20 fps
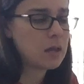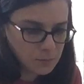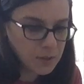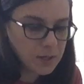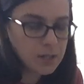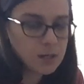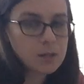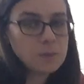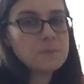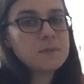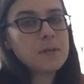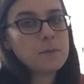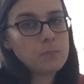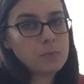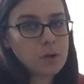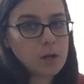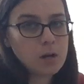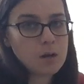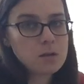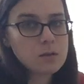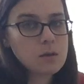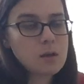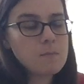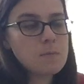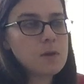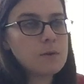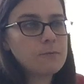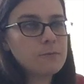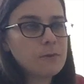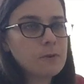We ended up separating them,
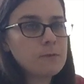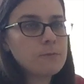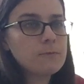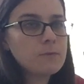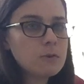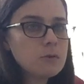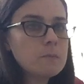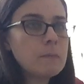and for a few